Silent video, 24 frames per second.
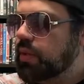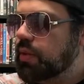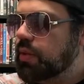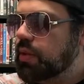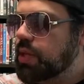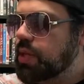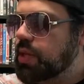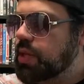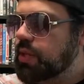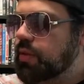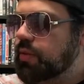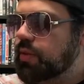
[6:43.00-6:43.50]

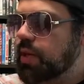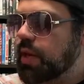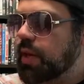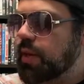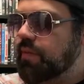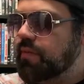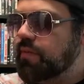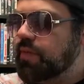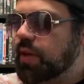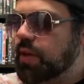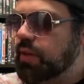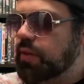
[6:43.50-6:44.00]
in
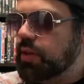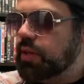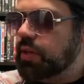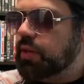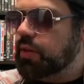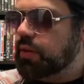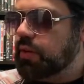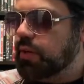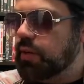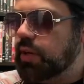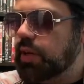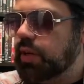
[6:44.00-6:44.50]
very
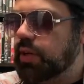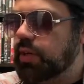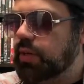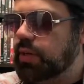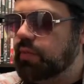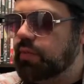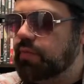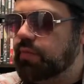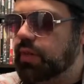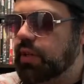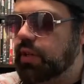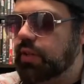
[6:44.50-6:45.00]

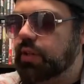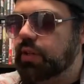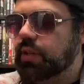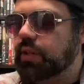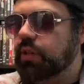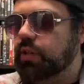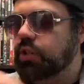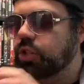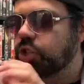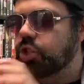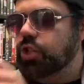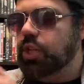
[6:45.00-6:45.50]

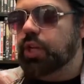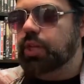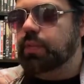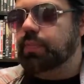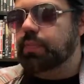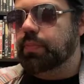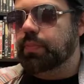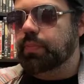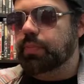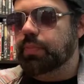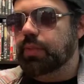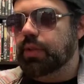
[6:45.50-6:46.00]
good
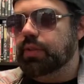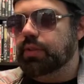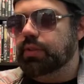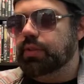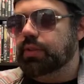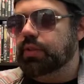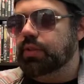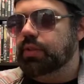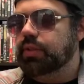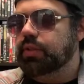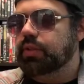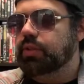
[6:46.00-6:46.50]
shape,
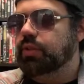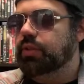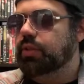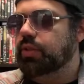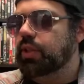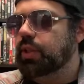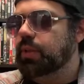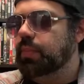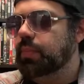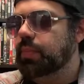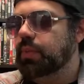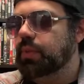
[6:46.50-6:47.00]
mint
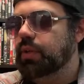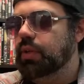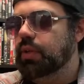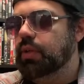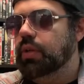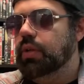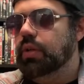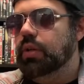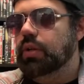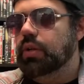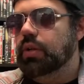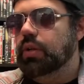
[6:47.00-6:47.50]
shape.
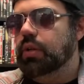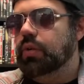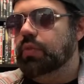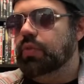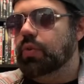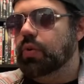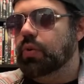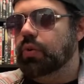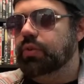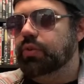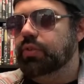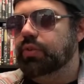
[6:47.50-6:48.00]
Of
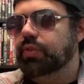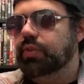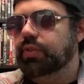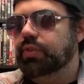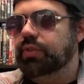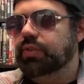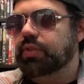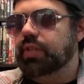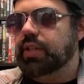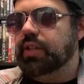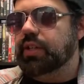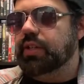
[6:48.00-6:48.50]
course,
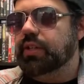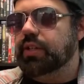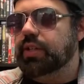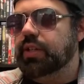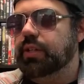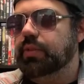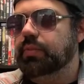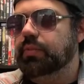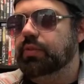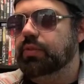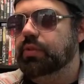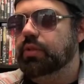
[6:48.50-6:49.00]
these Sega
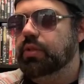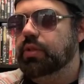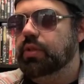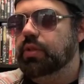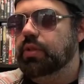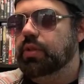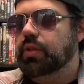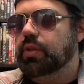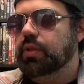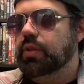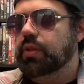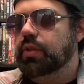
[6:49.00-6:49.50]
games,
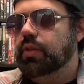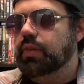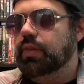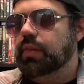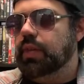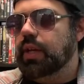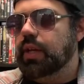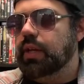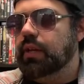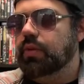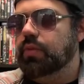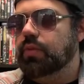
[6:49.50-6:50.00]

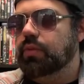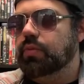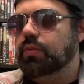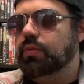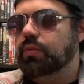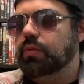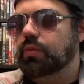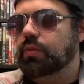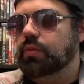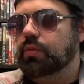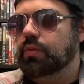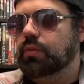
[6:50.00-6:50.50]
they don't
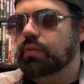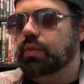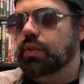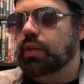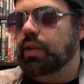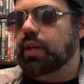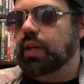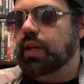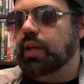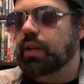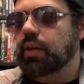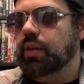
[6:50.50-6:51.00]

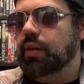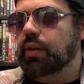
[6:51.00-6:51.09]
get